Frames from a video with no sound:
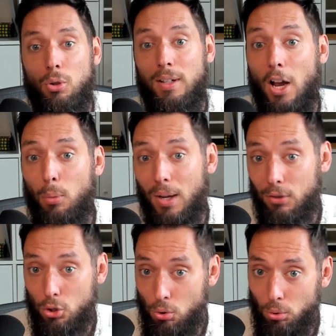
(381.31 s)
And now we have a
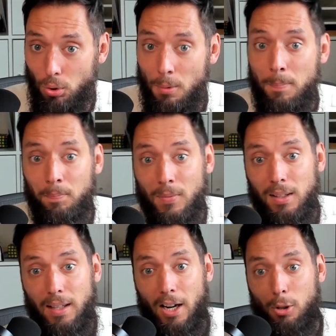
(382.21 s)
tool
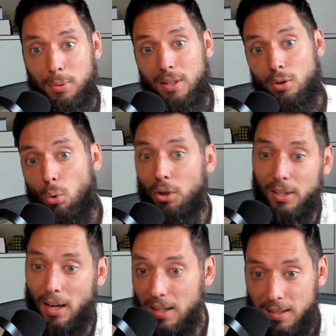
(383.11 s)
that helps us
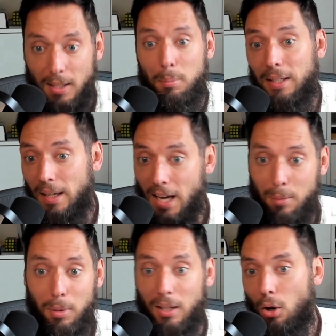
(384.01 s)
organize and be
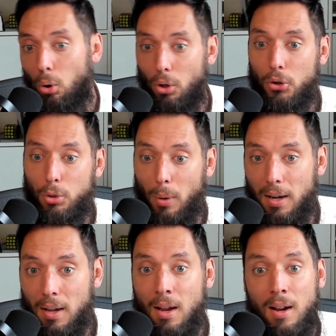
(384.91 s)
dynamic in a whole other
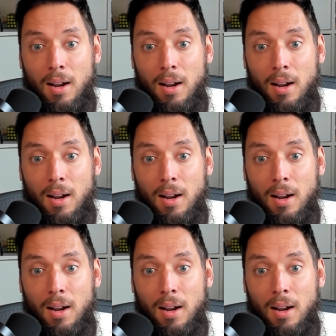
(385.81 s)
way.